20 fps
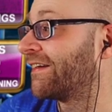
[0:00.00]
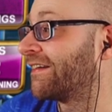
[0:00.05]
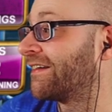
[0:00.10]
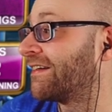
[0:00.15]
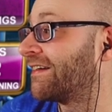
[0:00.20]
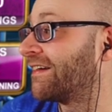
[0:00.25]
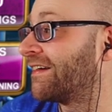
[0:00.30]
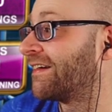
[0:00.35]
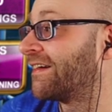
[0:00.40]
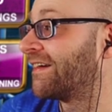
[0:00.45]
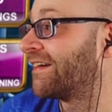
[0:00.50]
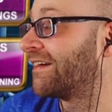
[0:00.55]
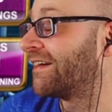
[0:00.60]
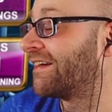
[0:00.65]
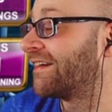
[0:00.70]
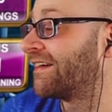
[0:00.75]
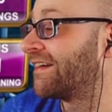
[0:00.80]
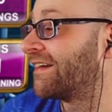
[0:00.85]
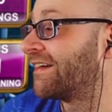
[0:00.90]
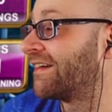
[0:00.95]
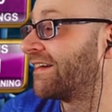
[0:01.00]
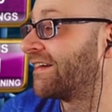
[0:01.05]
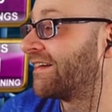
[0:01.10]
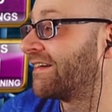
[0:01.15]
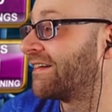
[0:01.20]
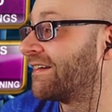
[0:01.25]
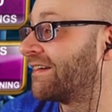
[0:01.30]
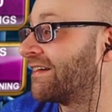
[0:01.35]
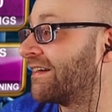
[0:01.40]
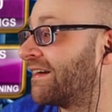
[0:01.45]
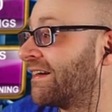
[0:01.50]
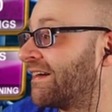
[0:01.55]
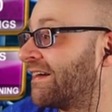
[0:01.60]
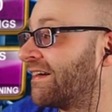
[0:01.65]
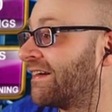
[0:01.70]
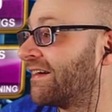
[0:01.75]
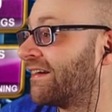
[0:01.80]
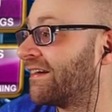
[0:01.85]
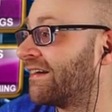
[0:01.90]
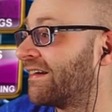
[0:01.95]

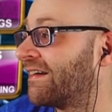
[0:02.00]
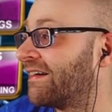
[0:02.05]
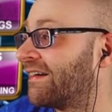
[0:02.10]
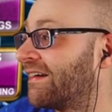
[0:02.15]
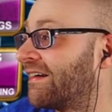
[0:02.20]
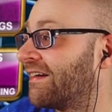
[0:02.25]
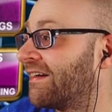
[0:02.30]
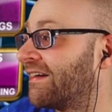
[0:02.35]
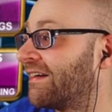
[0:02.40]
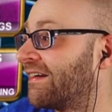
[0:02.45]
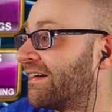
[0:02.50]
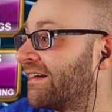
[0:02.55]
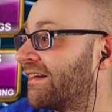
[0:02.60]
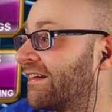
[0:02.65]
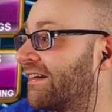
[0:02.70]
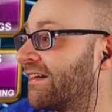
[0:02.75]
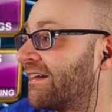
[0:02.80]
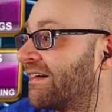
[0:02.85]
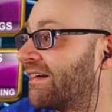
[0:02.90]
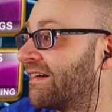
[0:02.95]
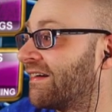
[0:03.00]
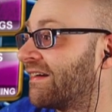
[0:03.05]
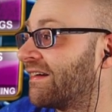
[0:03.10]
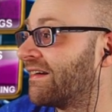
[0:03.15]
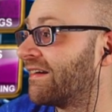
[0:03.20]
Nothing is said.